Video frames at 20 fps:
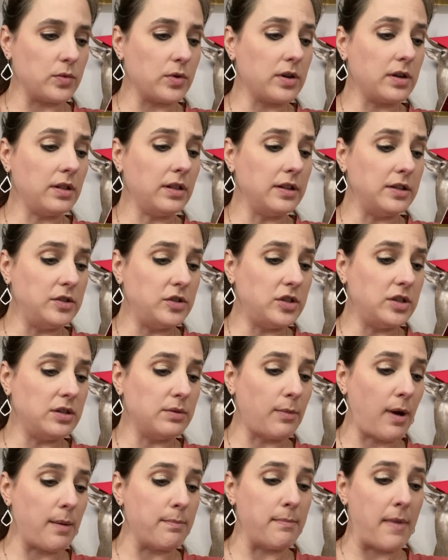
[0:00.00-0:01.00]
were clinging
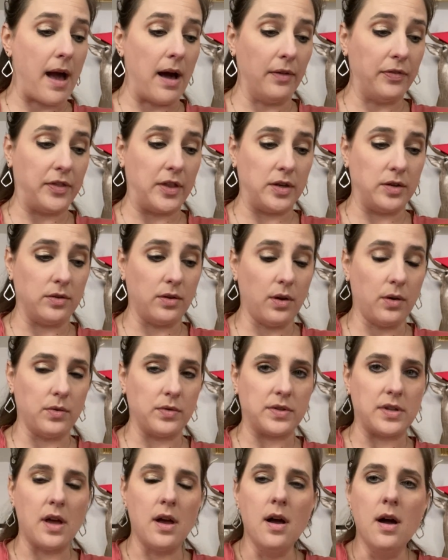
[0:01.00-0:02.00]
to my mouth and
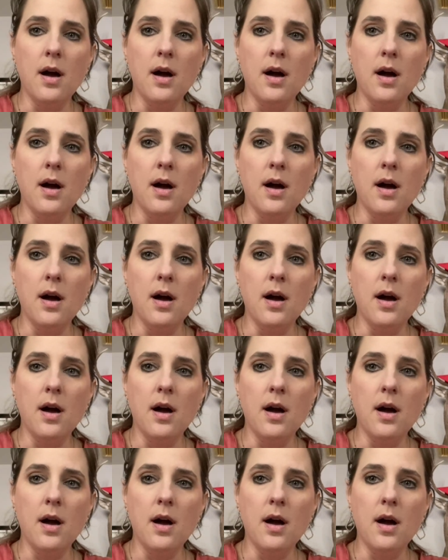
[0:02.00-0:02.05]
nose.